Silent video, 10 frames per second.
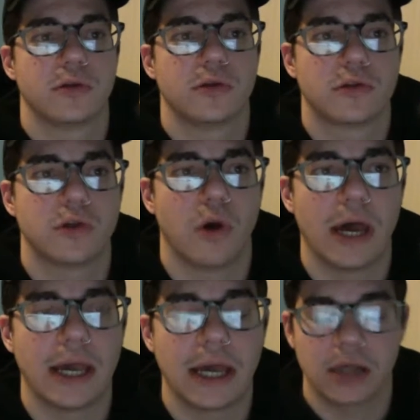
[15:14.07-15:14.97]
So
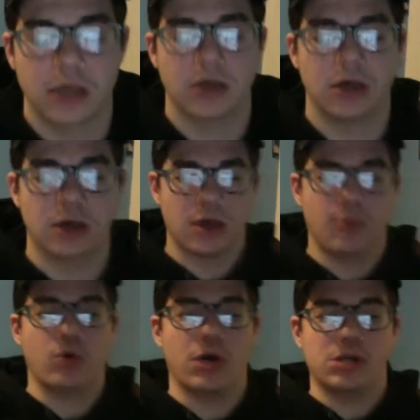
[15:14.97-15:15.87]
I got a
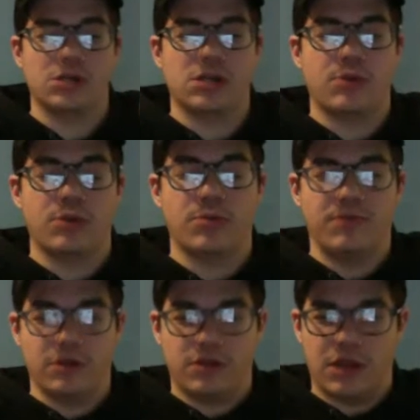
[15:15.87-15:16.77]
couple questions. I put up a
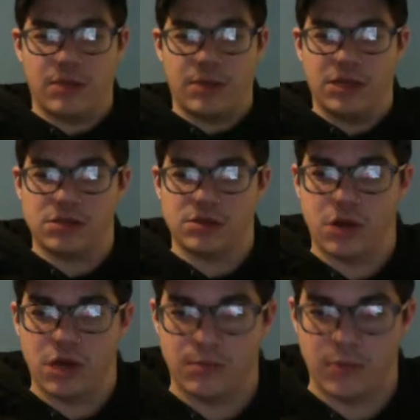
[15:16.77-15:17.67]
video today on my
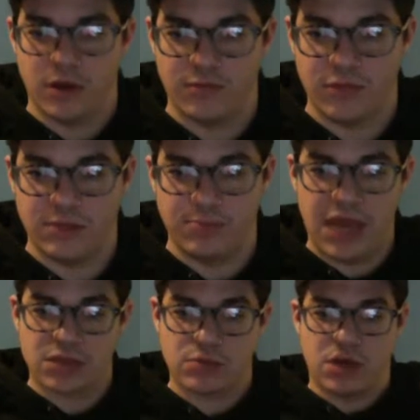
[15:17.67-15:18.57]
Instagram of me
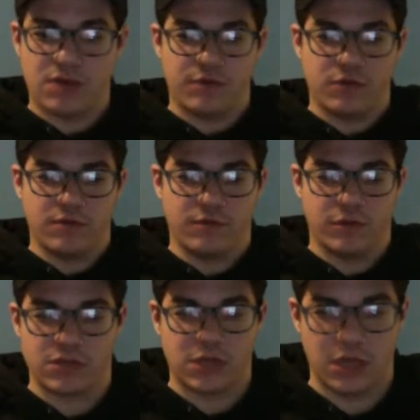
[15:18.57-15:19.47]
back squatting for the
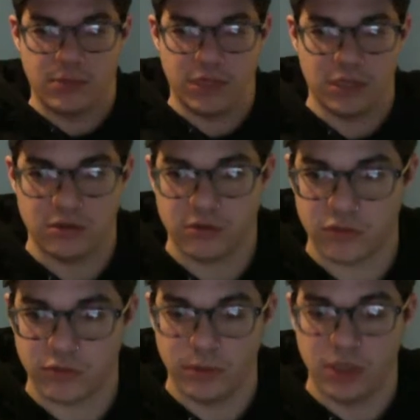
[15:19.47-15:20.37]
first time in
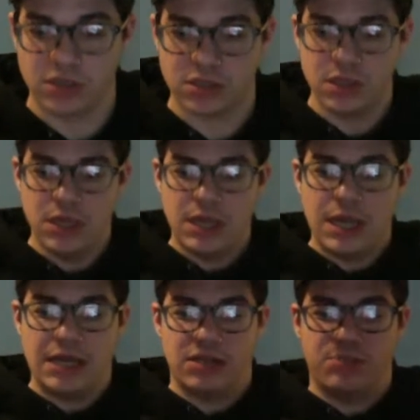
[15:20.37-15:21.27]
3 months,
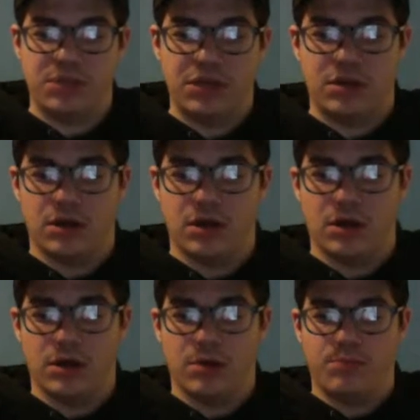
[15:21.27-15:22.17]
and it's been
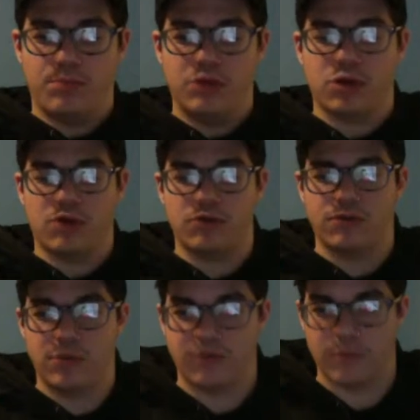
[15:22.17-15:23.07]
a big
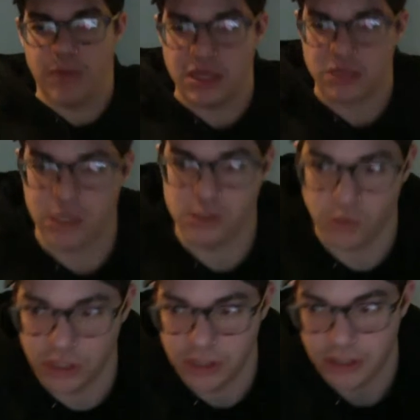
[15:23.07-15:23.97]
recovery for me from my
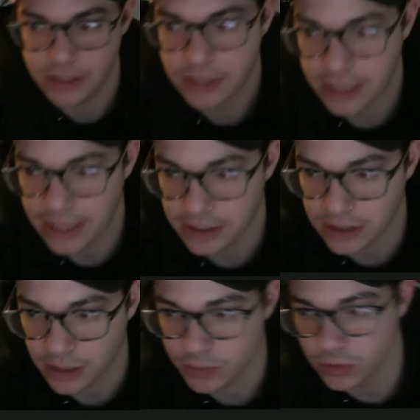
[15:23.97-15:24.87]
SI joint. And I
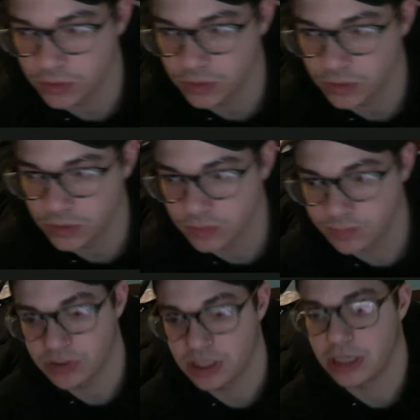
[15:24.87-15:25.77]
had a couple
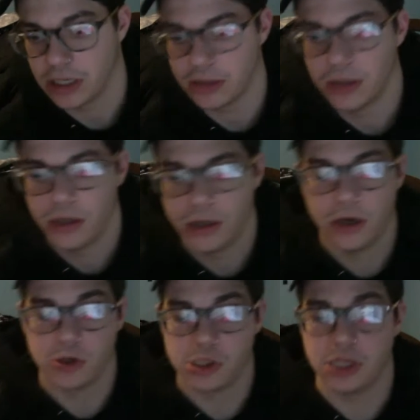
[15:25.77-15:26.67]
people saying like,
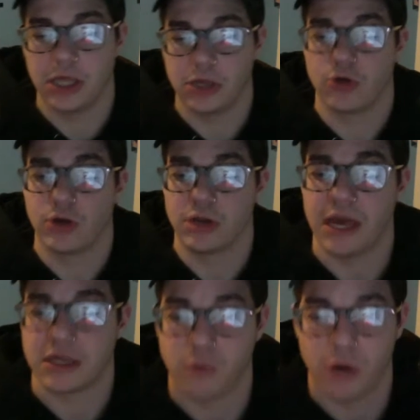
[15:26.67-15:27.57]
"Oh shit, like you're
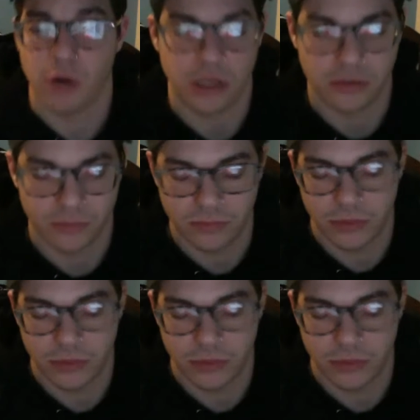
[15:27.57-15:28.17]
already back squatting,"